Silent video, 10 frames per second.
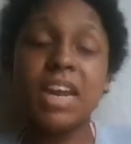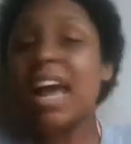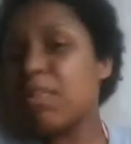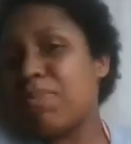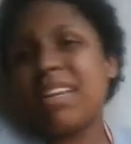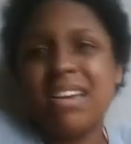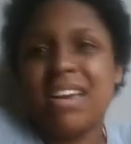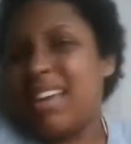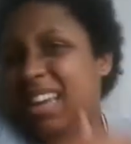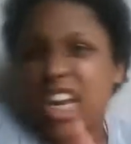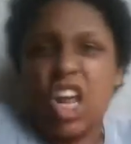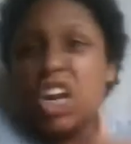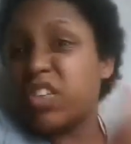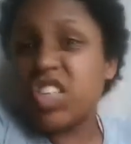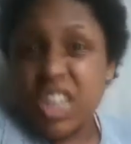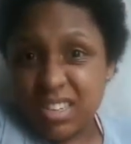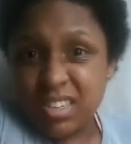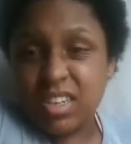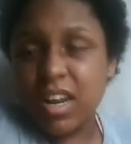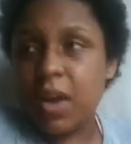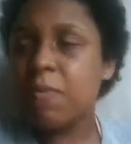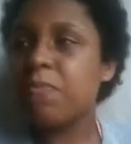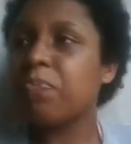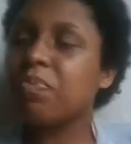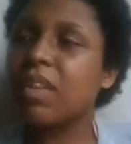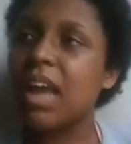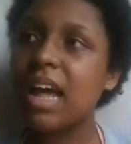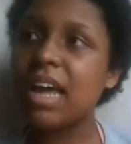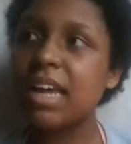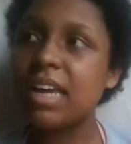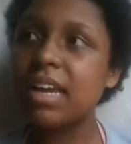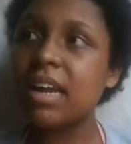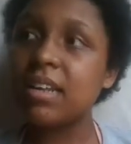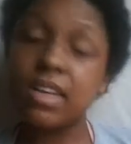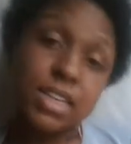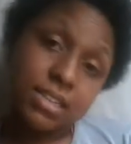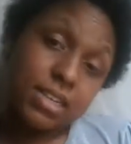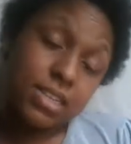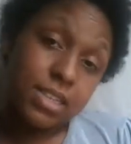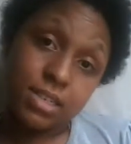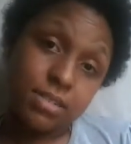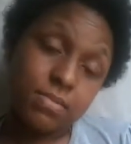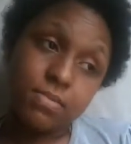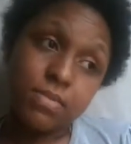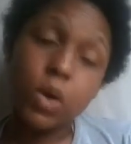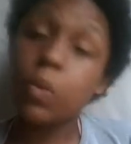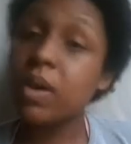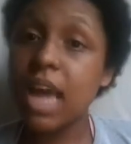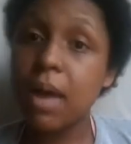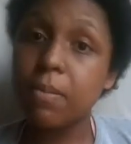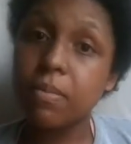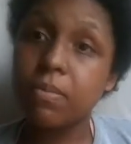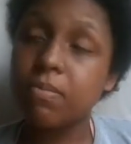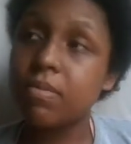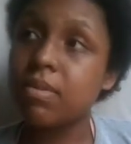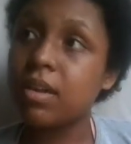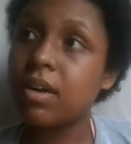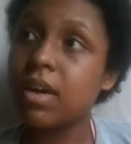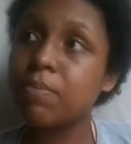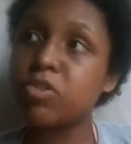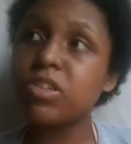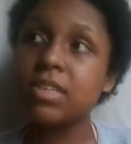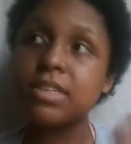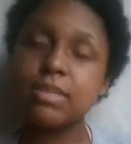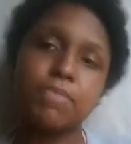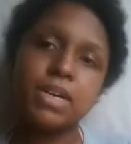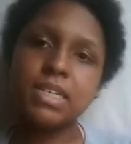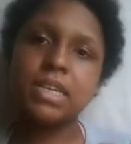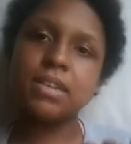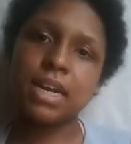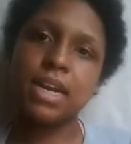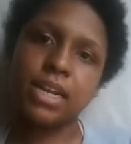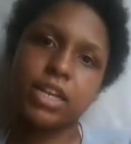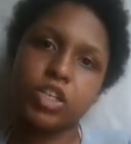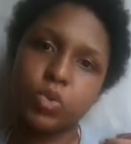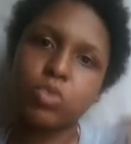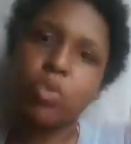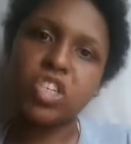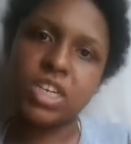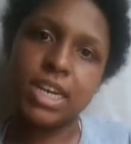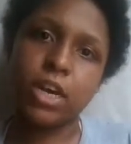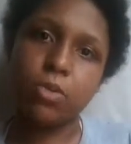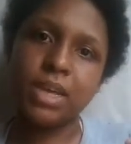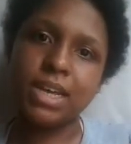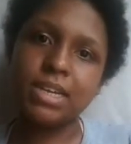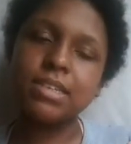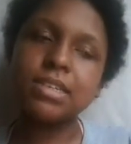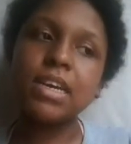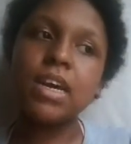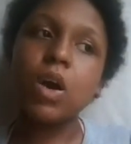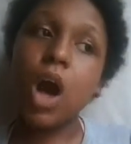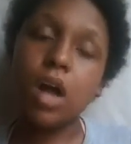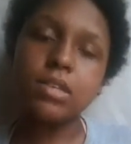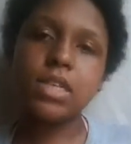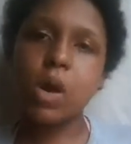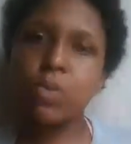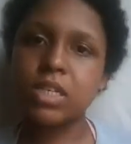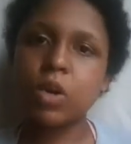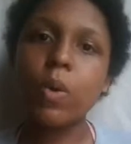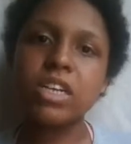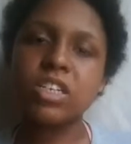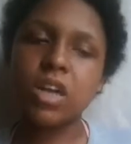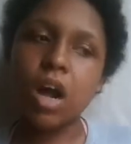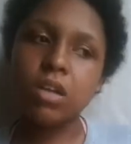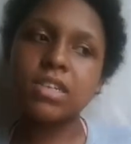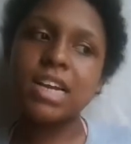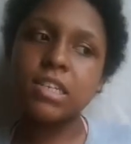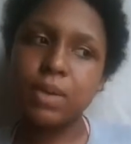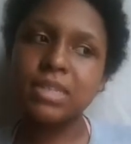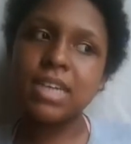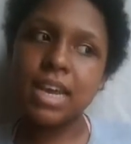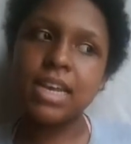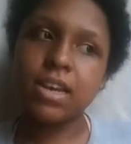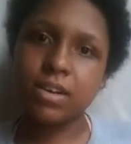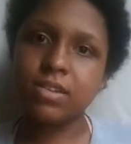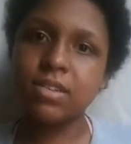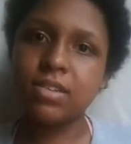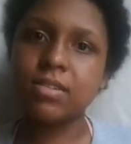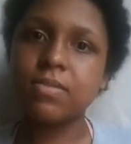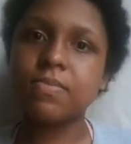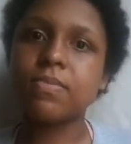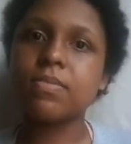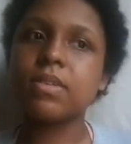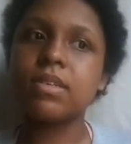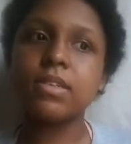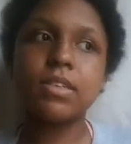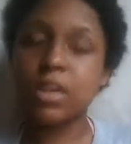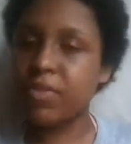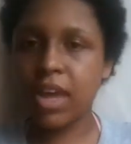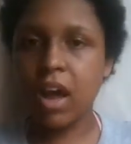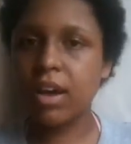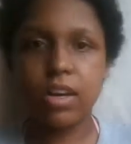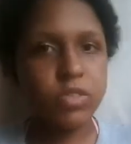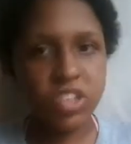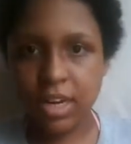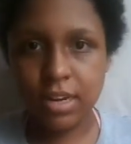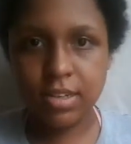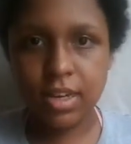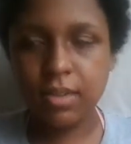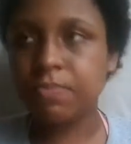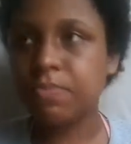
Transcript: I had been in a lot of shit, I think that's who I am. I'm just this person that you were watching now because once I was a Christian, once I spent 10 years serving God in Christianity,